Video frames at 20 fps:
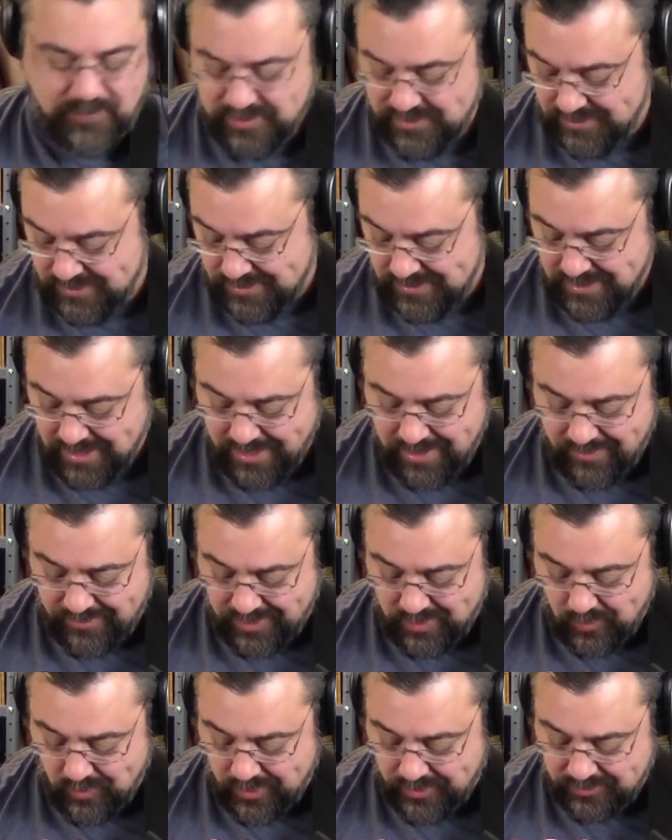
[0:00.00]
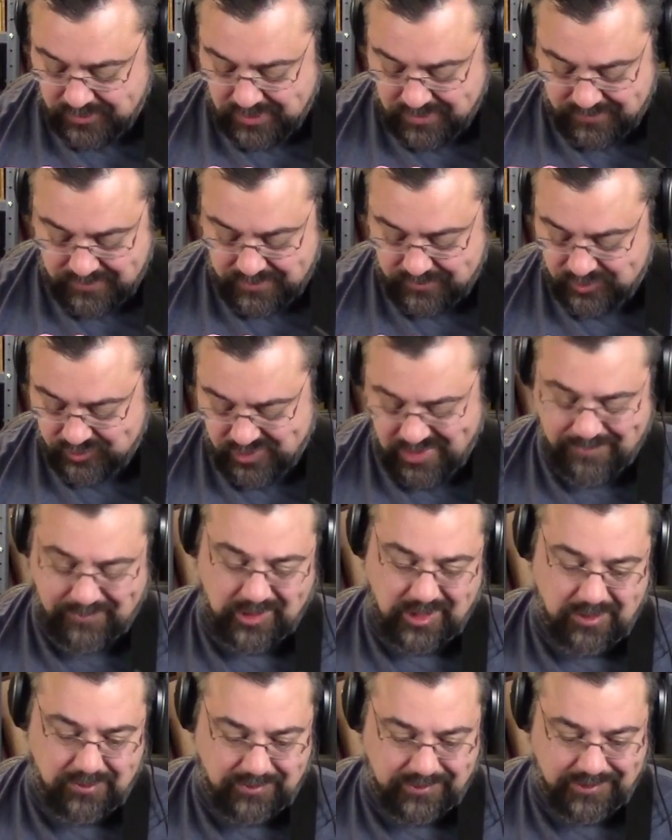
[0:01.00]
But I already worked on the
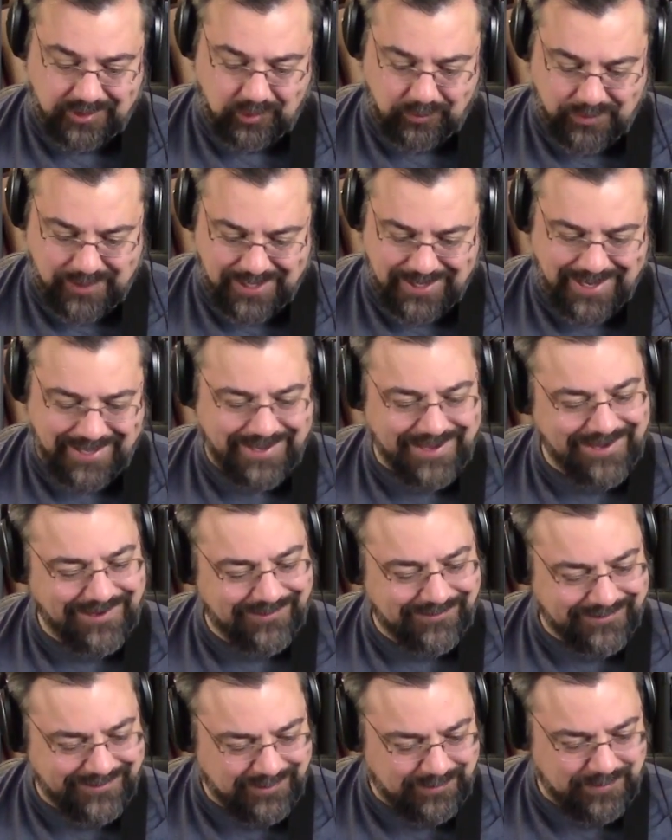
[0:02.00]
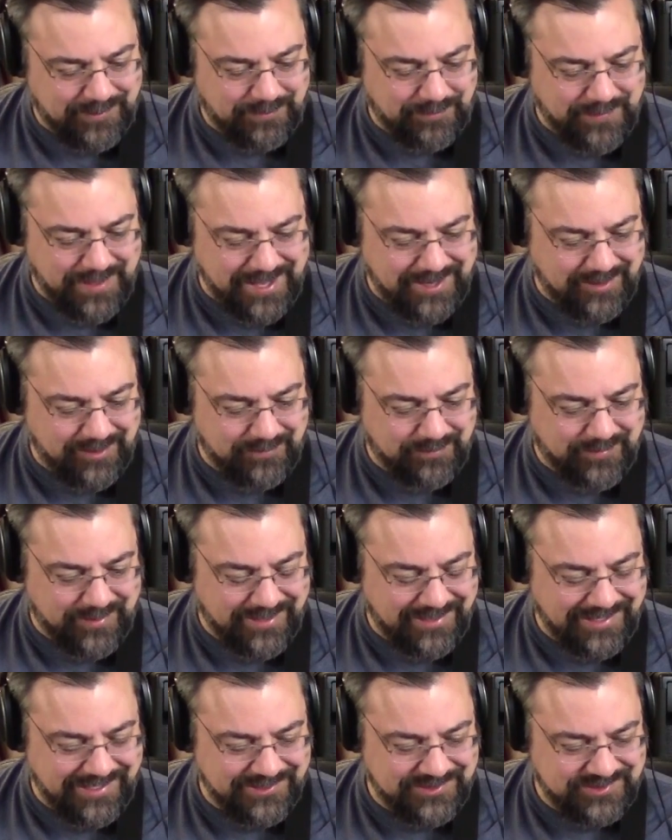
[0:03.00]
tremolo a little bit. I got a little bit better,
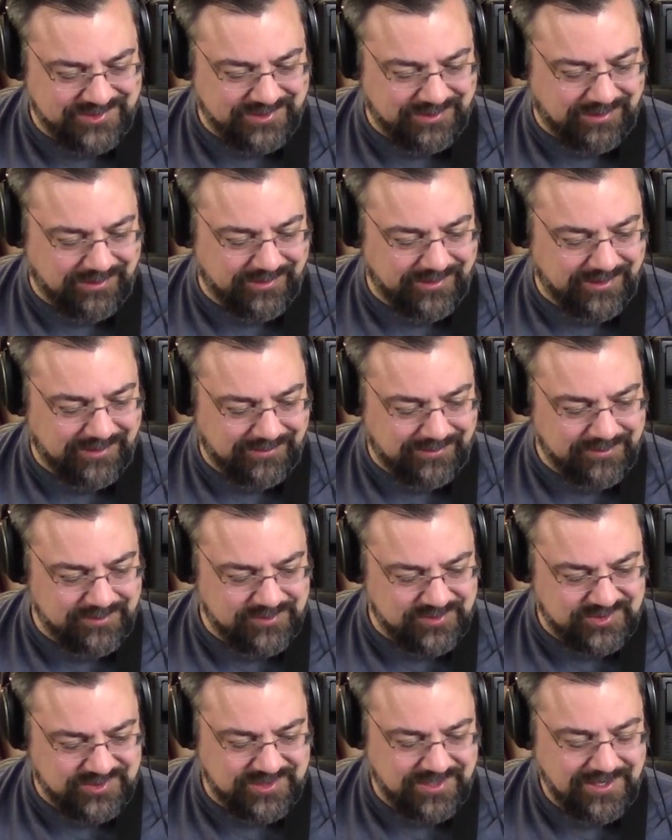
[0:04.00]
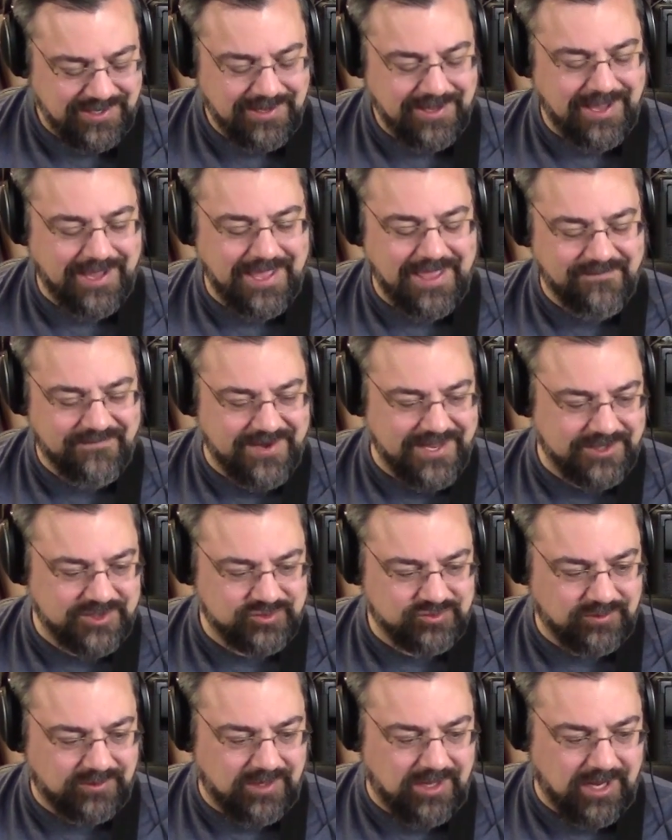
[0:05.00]
but it's still a little loose. I have an
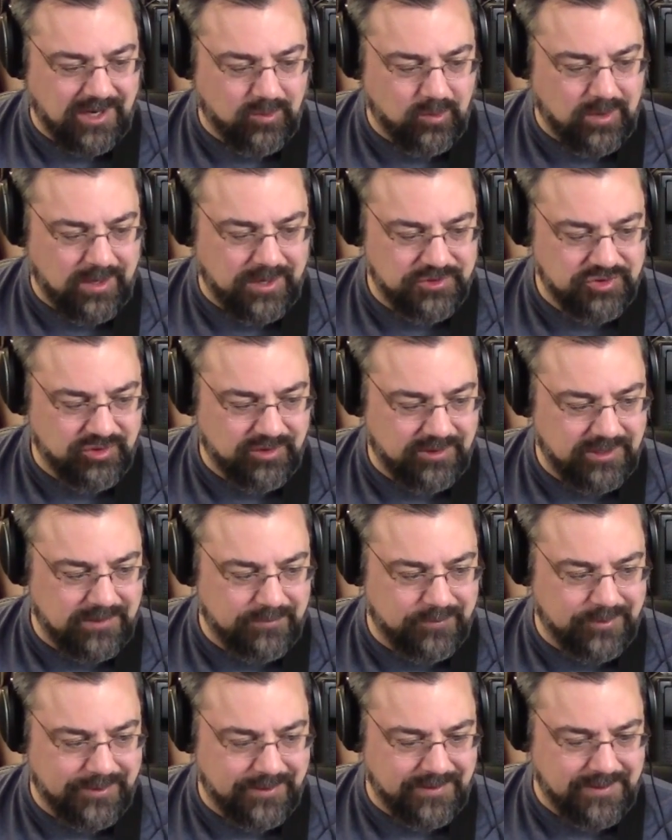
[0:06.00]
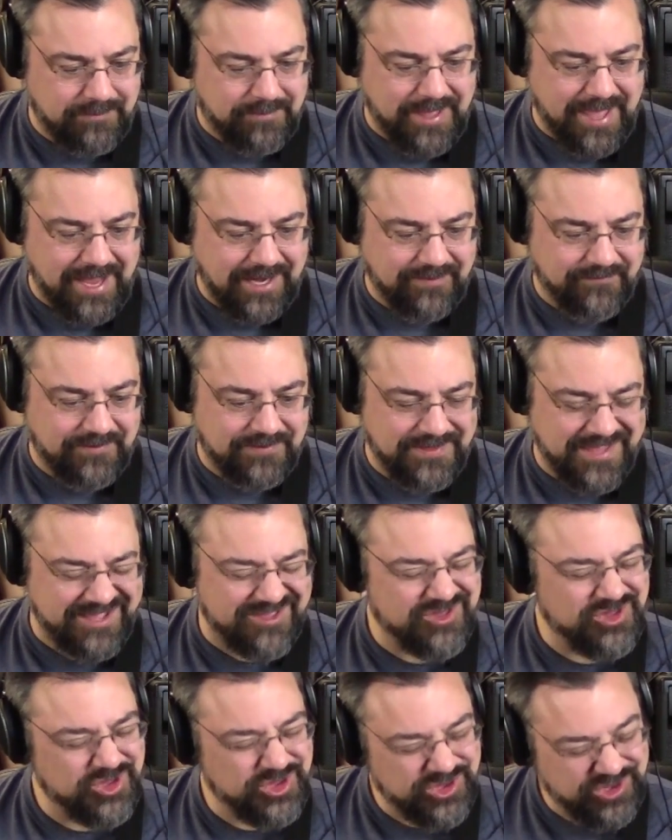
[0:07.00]
extra lock washer I'm going to put on the back of it, and
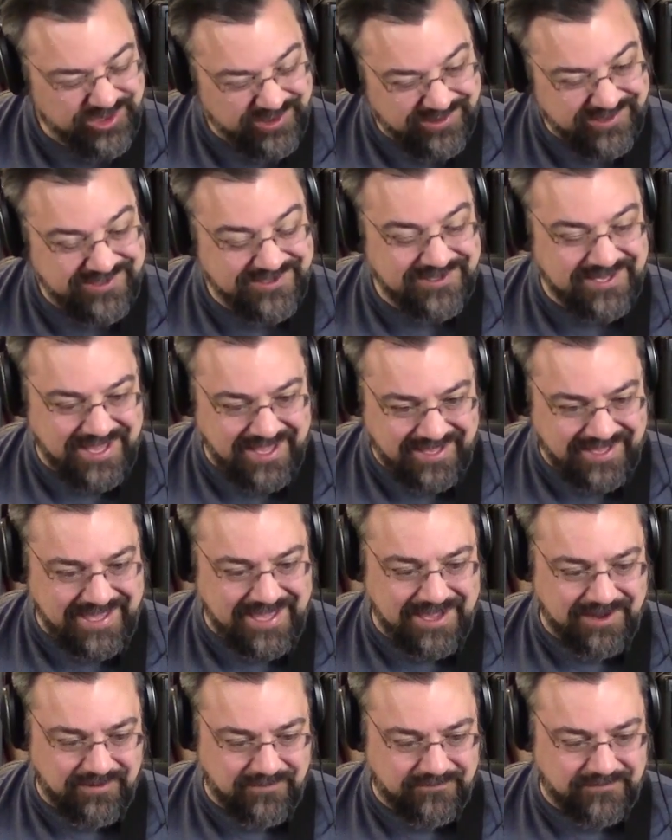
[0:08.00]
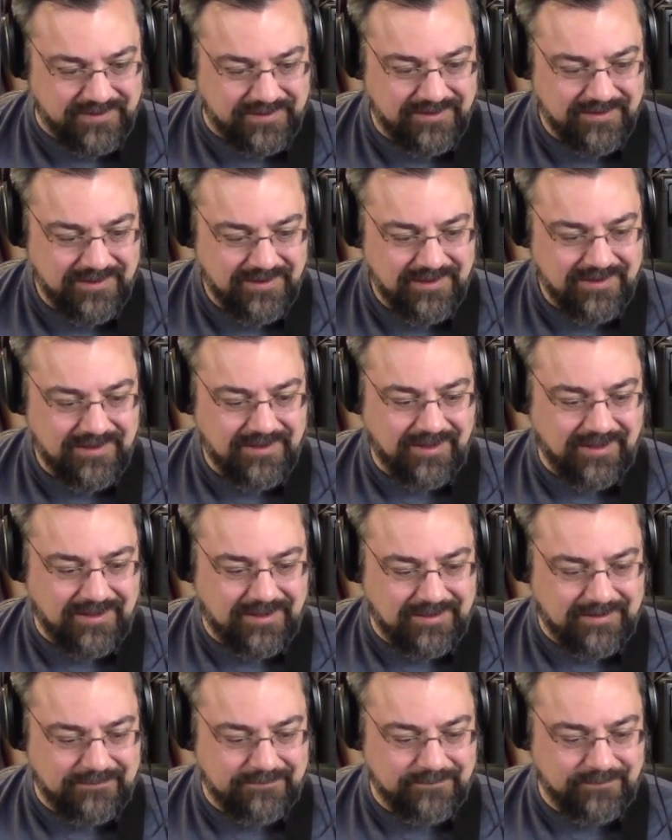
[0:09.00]
that should take care of it.
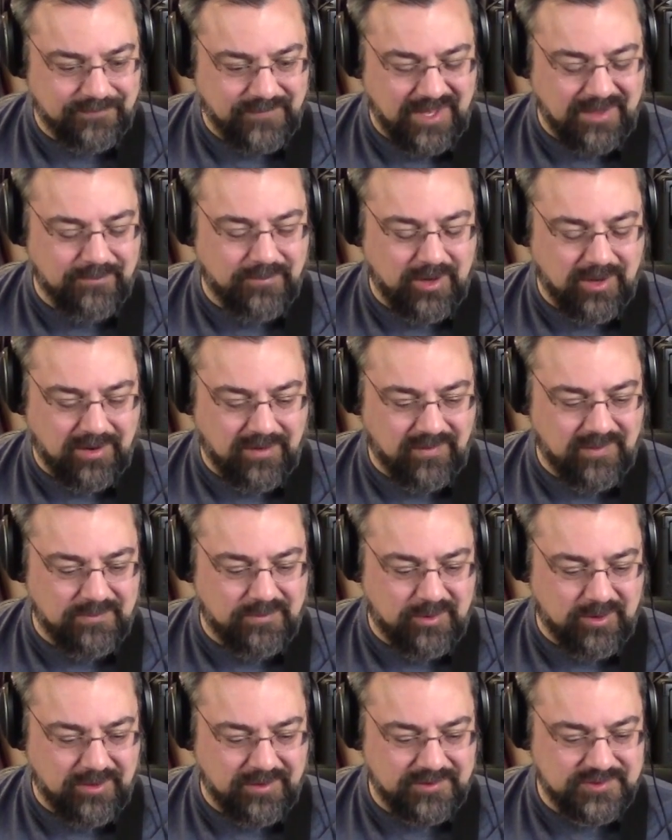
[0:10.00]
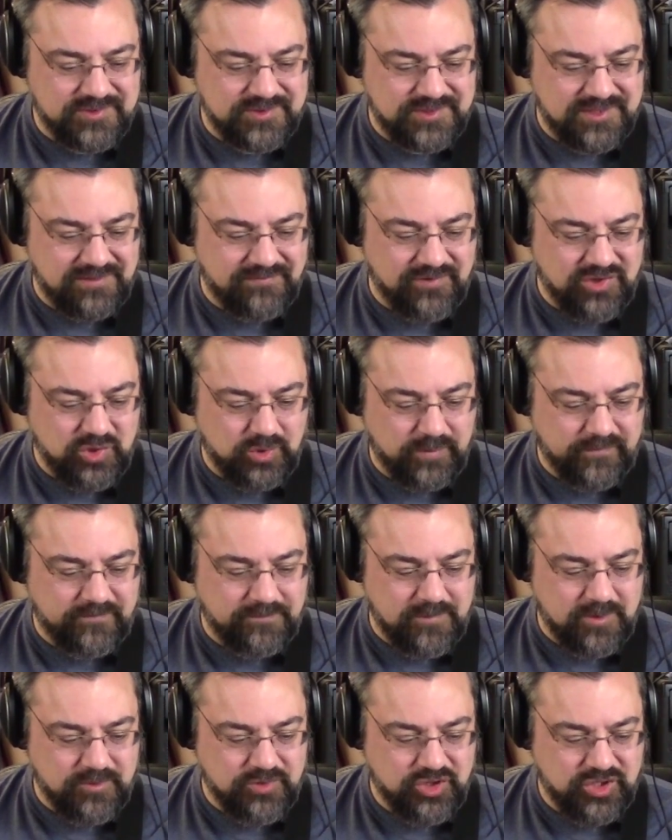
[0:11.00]
I bought all the parts individually
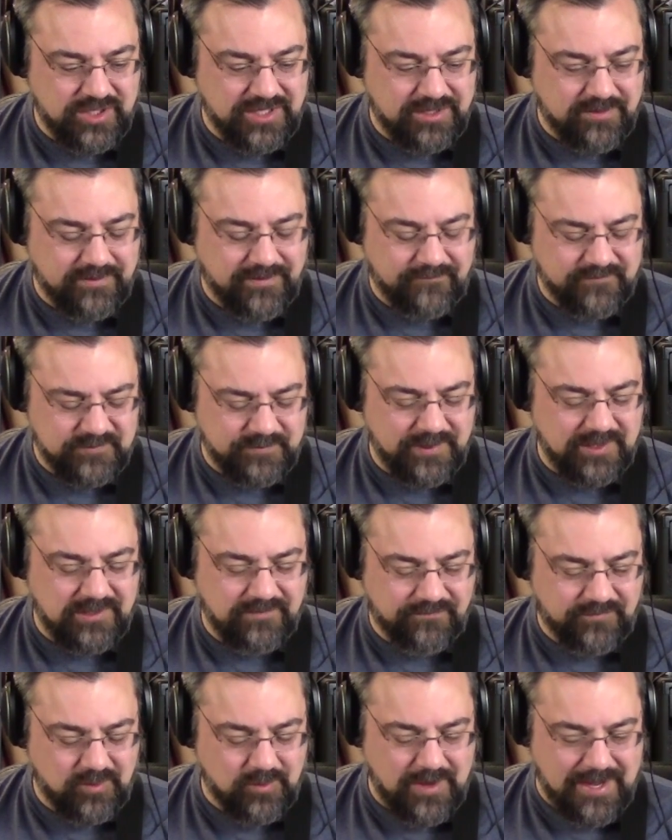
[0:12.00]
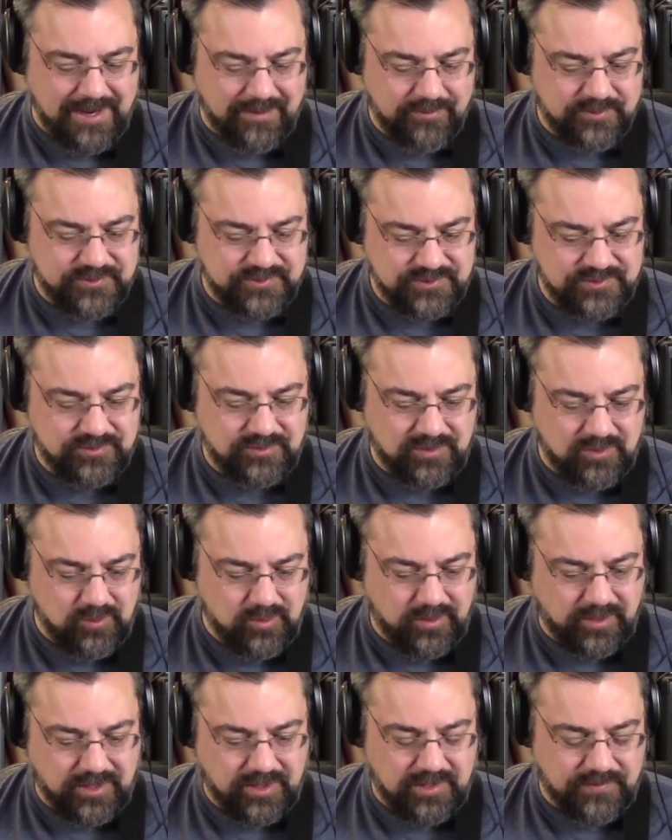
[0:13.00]
from Hoshino, and I've spent a few hours sort of
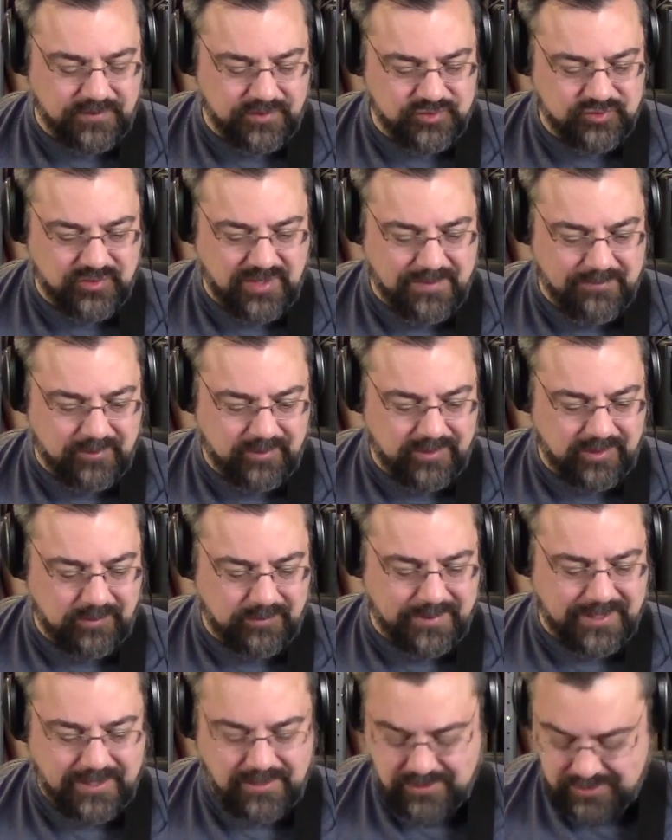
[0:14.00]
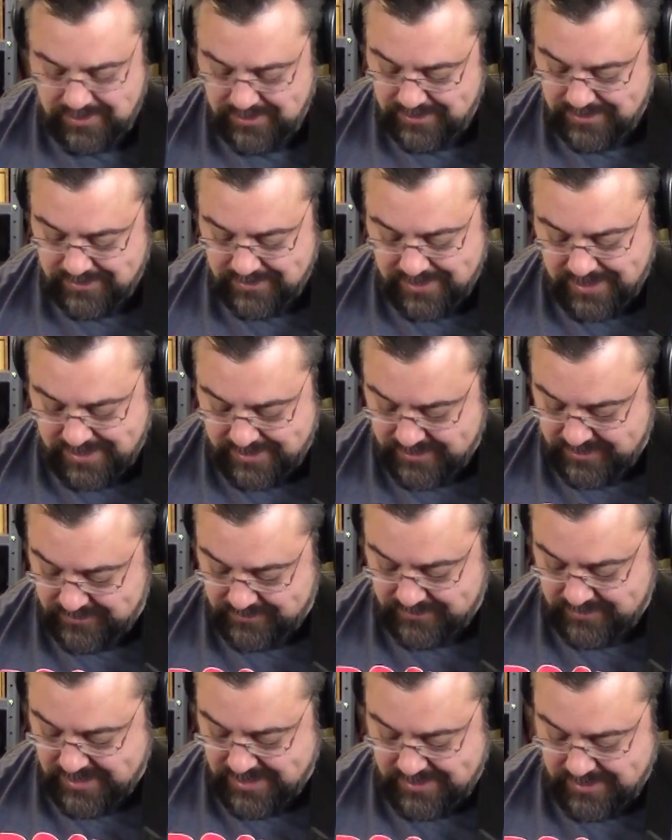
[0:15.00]
working on the trem a little bit, getting it
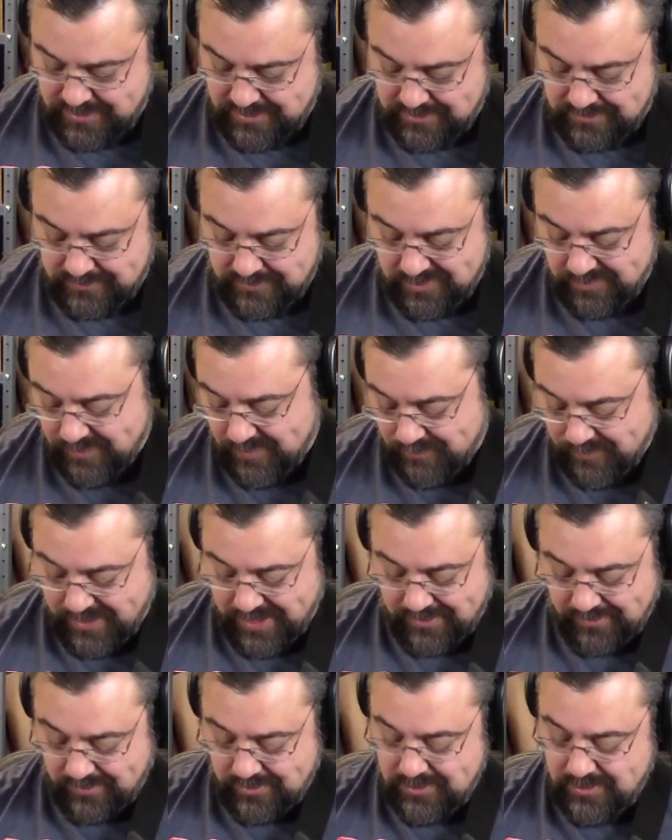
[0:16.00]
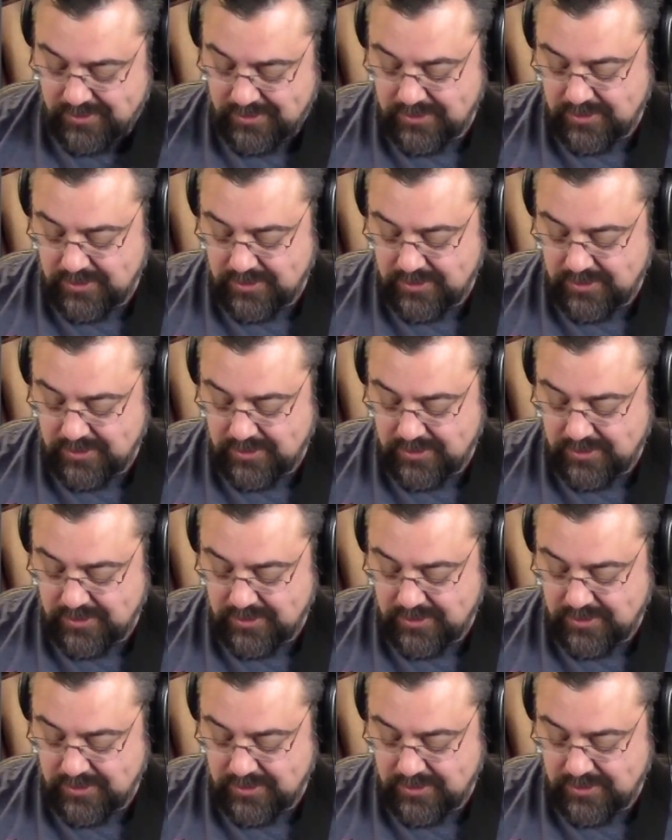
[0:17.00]
a little bit better.